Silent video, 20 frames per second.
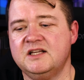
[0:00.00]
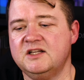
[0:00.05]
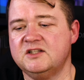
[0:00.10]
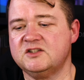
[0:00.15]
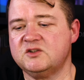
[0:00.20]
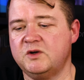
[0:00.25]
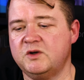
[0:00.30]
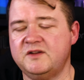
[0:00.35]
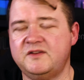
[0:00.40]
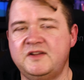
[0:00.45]

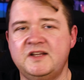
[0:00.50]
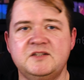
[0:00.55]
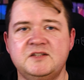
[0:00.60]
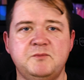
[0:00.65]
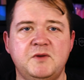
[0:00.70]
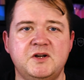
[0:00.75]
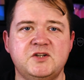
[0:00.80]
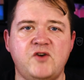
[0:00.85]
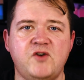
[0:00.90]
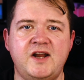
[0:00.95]
So one of the things
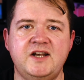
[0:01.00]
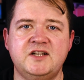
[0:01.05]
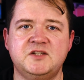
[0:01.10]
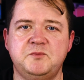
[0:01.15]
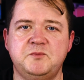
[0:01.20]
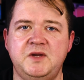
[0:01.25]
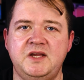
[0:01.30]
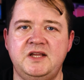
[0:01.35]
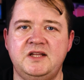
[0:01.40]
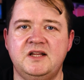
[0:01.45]
my trainer's
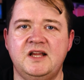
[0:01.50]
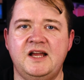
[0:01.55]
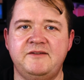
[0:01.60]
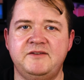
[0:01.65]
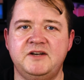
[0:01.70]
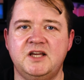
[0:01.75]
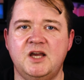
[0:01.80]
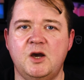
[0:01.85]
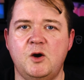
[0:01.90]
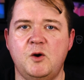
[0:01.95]
been
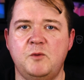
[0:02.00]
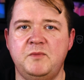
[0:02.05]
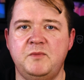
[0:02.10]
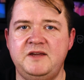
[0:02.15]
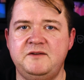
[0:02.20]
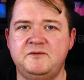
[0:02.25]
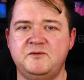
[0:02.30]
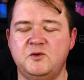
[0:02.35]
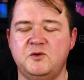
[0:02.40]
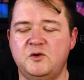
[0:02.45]
having a go at
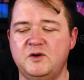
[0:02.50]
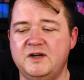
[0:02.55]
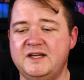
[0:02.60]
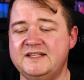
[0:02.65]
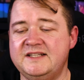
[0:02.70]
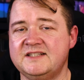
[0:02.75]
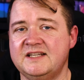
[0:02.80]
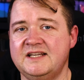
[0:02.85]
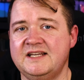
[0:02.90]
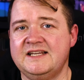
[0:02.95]
me for
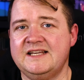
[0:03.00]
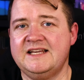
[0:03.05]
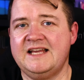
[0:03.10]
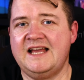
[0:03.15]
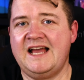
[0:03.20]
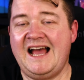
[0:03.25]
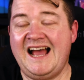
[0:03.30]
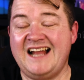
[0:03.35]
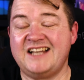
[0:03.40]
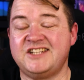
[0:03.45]
is
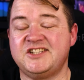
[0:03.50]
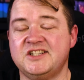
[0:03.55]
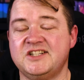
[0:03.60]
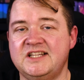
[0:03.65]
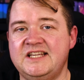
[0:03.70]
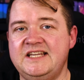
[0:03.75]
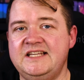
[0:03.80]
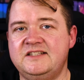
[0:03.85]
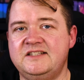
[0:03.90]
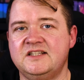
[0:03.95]

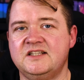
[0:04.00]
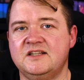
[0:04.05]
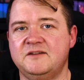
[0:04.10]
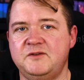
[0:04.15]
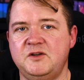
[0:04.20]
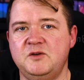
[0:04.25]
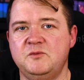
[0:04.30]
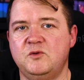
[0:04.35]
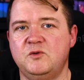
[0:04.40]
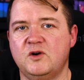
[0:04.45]
actually eating a
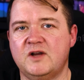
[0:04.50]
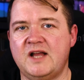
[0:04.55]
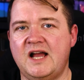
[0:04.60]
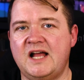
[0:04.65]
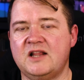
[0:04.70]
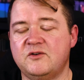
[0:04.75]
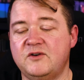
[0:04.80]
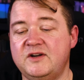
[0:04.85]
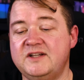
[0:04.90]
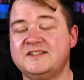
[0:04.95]
few more
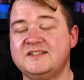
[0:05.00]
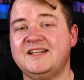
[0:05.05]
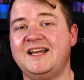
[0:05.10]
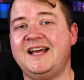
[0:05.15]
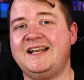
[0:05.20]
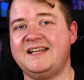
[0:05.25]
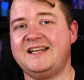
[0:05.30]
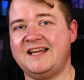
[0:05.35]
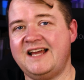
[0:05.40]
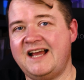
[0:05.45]
calories
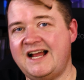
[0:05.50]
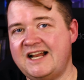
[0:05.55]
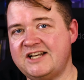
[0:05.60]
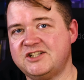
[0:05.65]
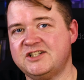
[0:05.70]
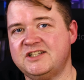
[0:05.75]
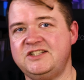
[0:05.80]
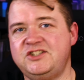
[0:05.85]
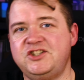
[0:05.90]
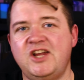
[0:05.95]
and
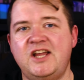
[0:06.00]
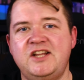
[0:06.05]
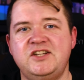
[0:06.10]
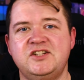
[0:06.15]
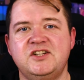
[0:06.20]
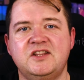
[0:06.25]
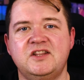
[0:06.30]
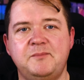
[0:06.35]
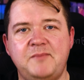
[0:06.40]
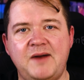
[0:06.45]
actually
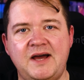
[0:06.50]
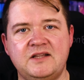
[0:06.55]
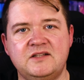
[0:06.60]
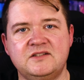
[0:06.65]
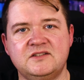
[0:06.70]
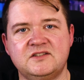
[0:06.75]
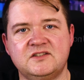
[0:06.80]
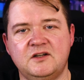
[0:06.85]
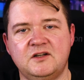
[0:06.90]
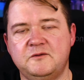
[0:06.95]
changing the
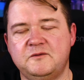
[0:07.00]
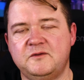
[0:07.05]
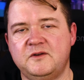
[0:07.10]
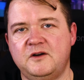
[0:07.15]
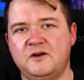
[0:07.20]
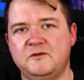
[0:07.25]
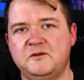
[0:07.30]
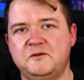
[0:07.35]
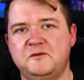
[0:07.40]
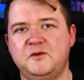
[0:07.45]
balance of
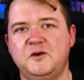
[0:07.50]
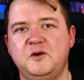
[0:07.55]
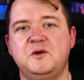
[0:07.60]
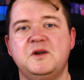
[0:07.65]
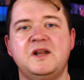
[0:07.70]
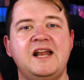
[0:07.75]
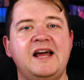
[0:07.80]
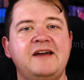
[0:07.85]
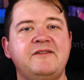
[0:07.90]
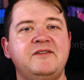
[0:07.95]
the food
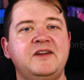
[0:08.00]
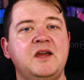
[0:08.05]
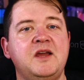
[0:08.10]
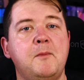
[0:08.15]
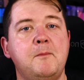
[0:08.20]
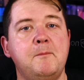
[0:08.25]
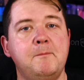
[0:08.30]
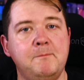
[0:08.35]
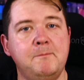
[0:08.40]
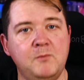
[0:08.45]
and having
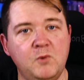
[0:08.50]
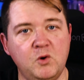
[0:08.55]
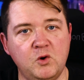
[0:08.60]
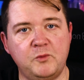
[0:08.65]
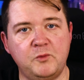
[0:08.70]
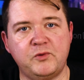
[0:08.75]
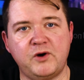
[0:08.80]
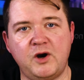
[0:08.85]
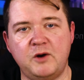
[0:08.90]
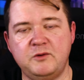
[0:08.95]

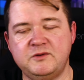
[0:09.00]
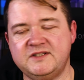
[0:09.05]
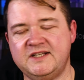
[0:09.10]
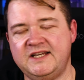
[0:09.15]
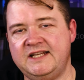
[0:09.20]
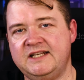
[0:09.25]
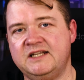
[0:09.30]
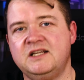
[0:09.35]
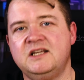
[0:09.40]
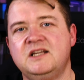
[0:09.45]
more
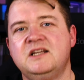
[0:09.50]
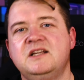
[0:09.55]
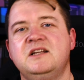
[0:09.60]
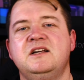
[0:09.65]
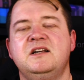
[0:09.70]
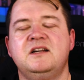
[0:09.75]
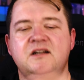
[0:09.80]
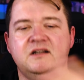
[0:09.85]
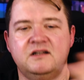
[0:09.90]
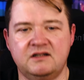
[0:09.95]
protein
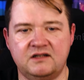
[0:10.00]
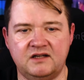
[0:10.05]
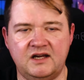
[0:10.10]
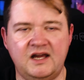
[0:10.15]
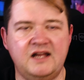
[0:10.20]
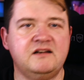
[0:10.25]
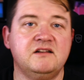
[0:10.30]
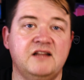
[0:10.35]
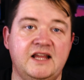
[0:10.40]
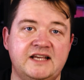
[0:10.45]

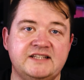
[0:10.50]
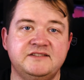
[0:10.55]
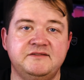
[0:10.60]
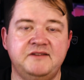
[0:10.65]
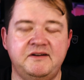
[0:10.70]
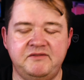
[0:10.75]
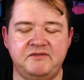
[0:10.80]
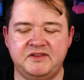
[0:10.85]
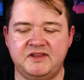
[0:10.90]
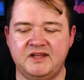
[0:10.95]
and less of
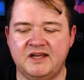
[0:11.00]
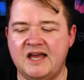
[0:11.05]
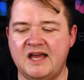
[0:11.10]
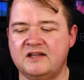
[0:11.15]
everything